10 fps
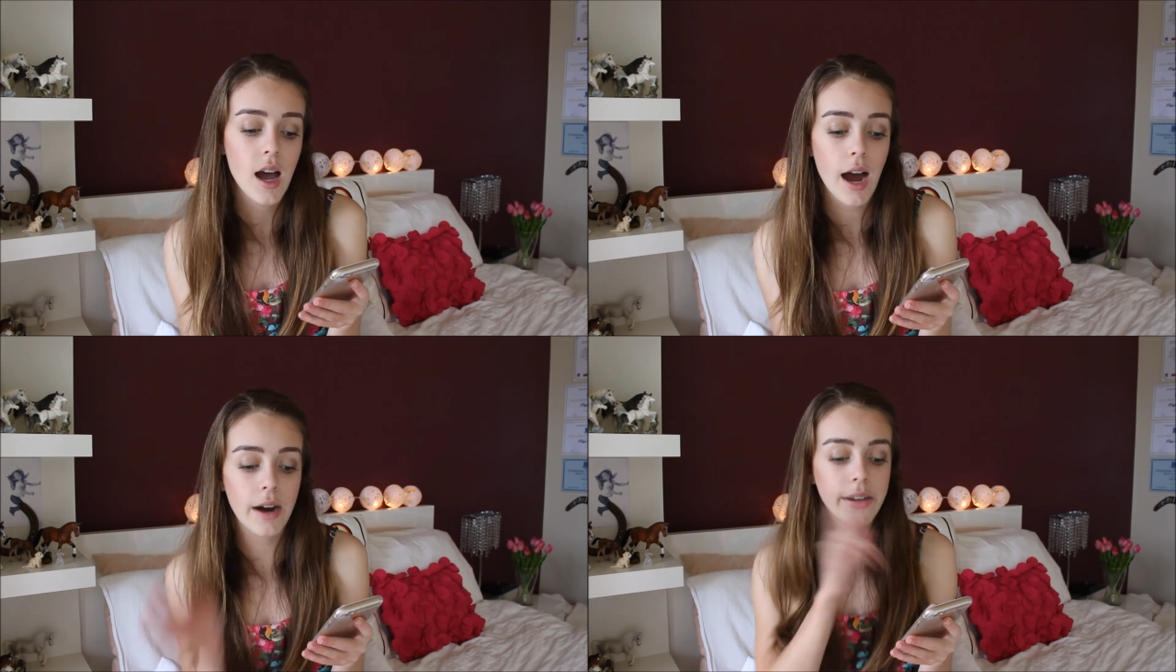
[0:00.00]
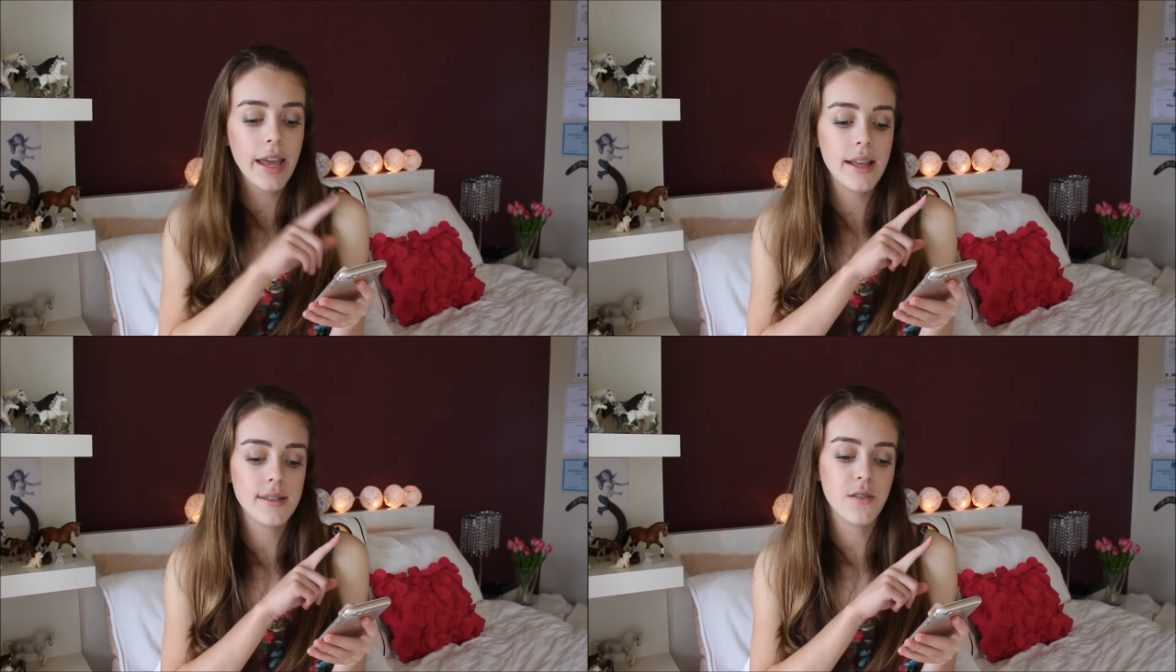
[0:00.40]
I already
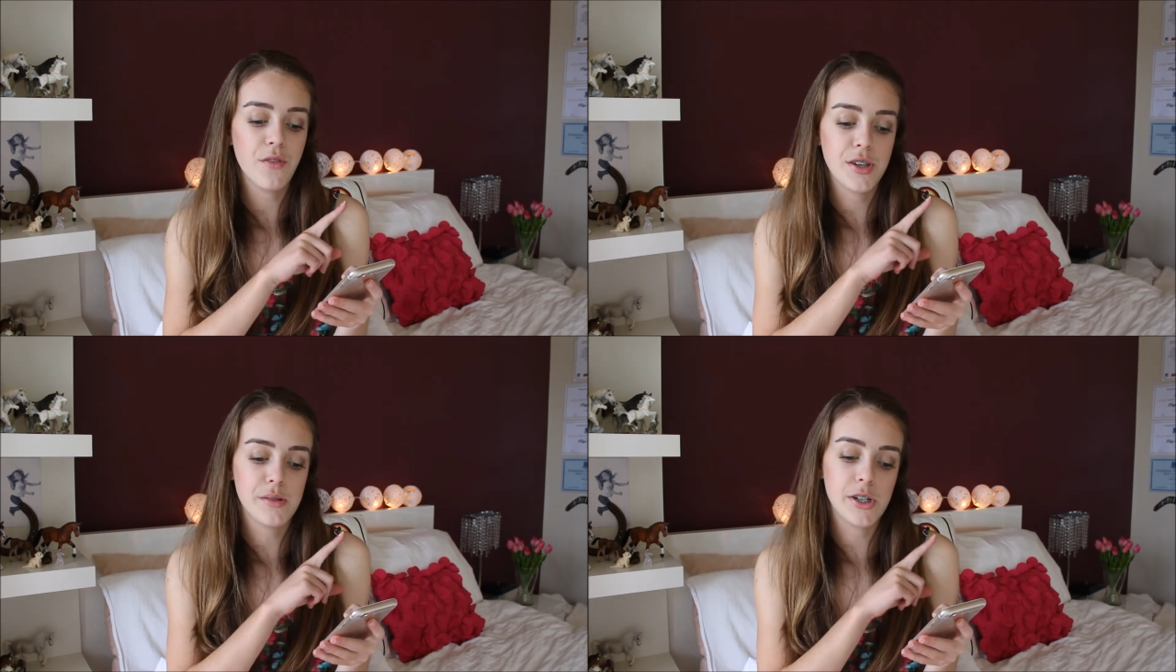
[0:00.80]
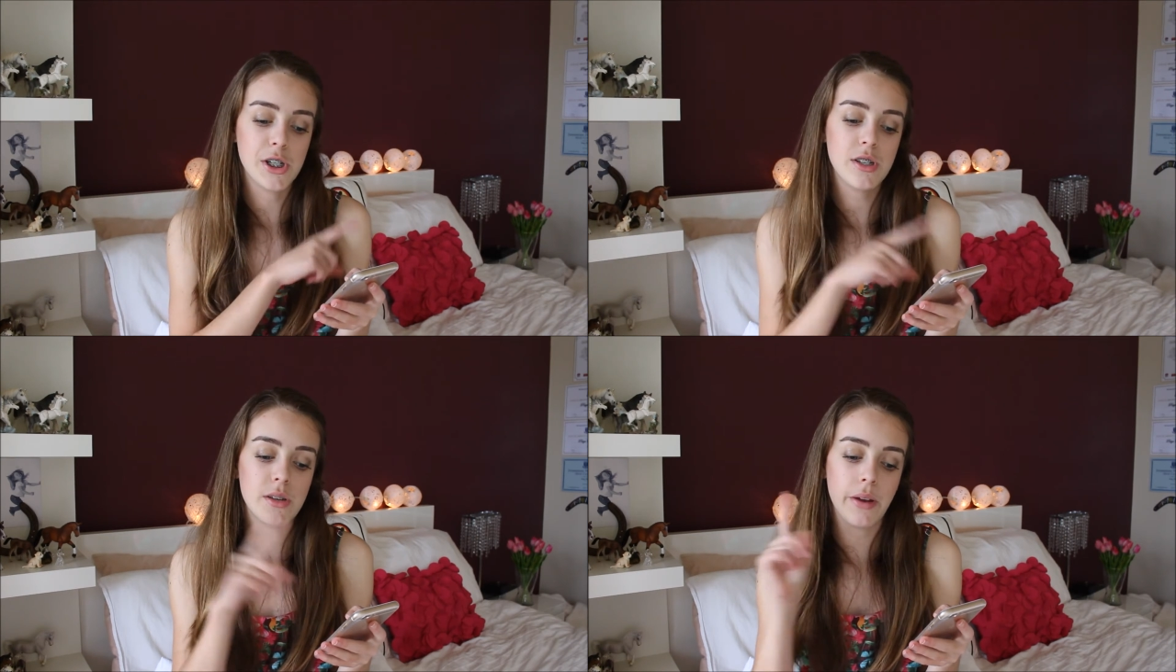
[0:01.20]
answered the first
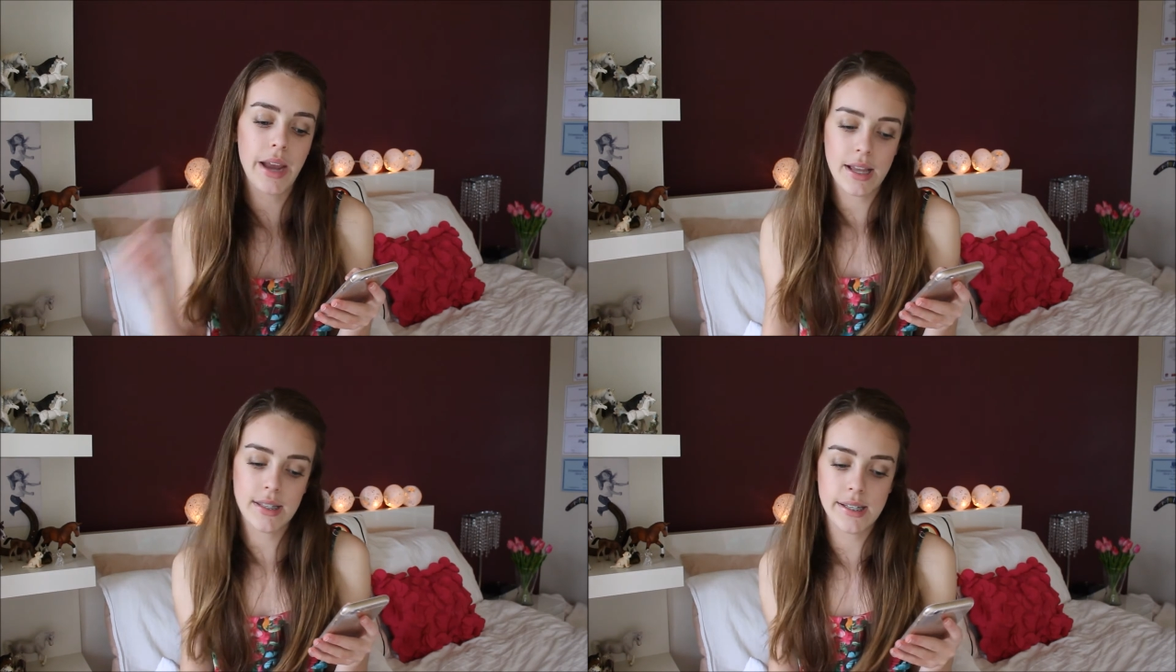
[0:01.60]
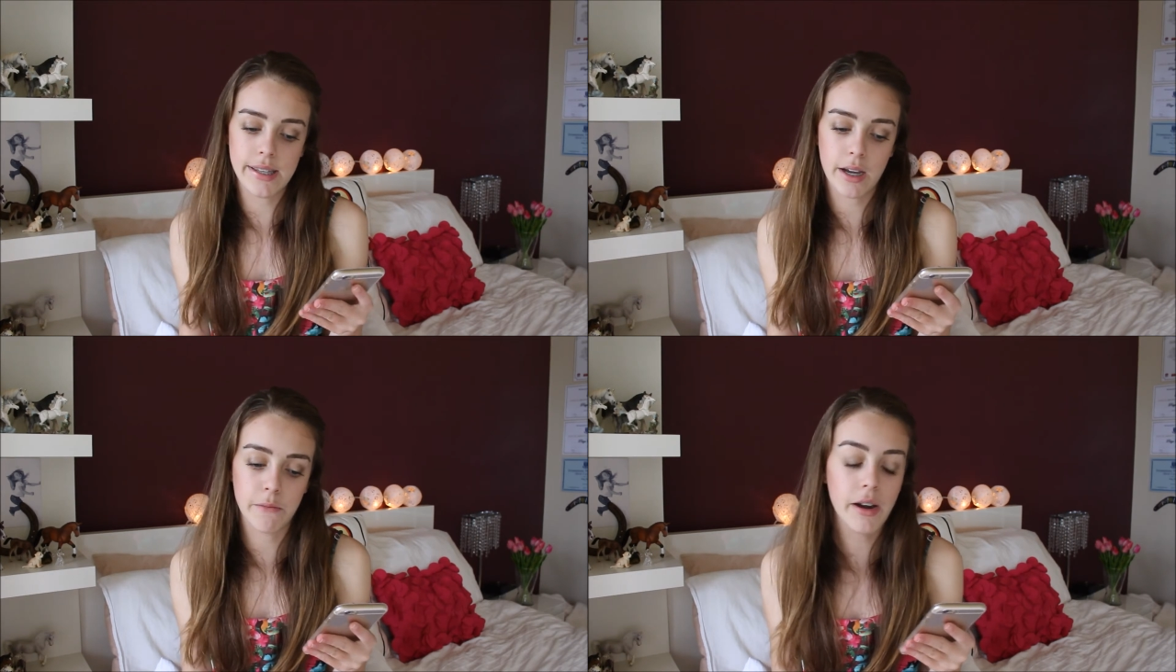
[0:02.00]
question, so I'm going to answer the
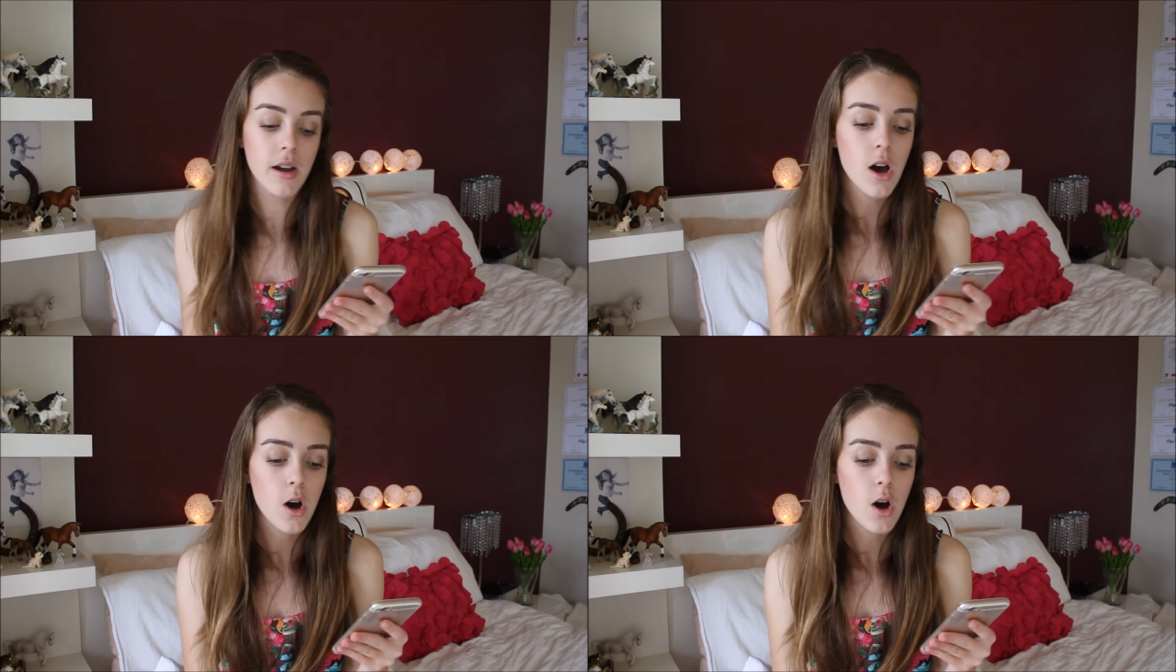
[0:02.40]
second one.